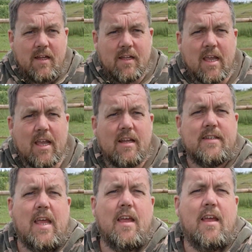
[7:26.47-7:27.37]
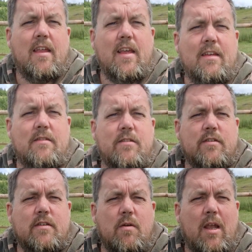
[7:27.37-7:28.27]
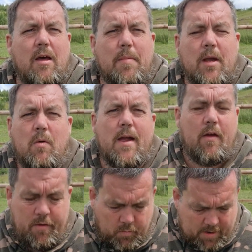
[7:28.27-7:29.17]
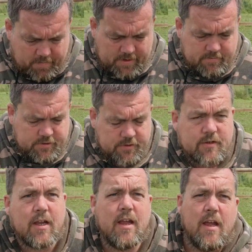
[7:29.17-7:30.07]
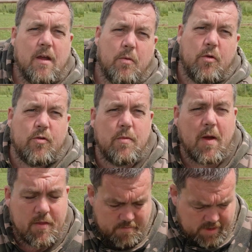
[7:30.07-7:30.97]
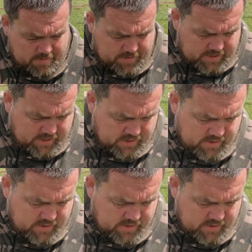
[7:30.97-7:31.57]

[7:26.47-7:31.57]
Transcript: Okay guys, things just going a little bit quiet on the whip, and I was just wondering whether maybe